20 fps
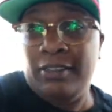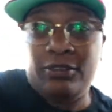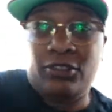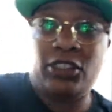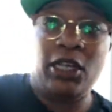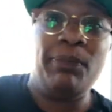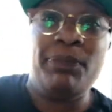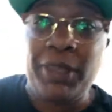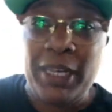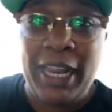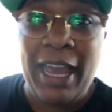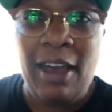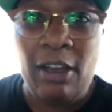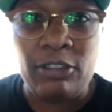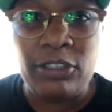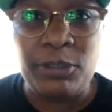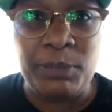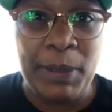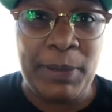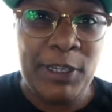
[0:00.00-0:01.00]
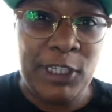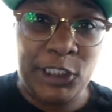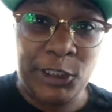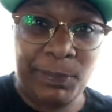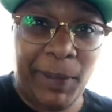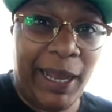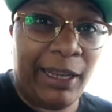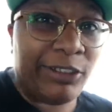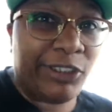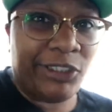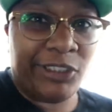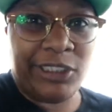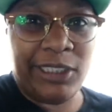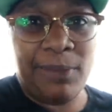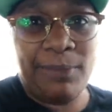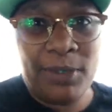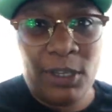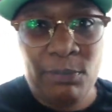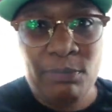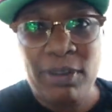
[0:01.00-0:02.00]
something else, maybe your spouse or
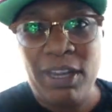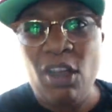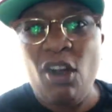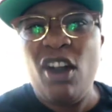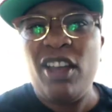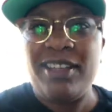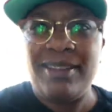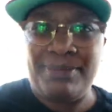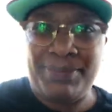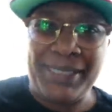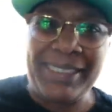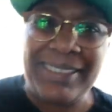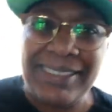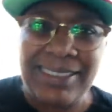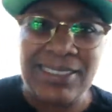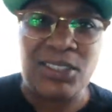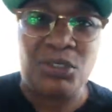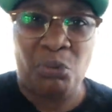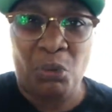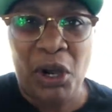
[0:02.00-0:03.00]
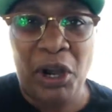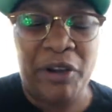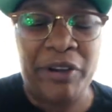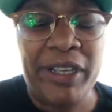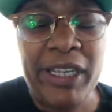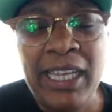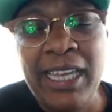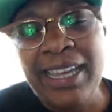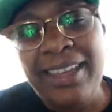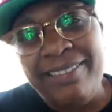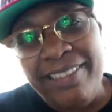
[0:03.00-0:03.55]
something, you bring all your business to work,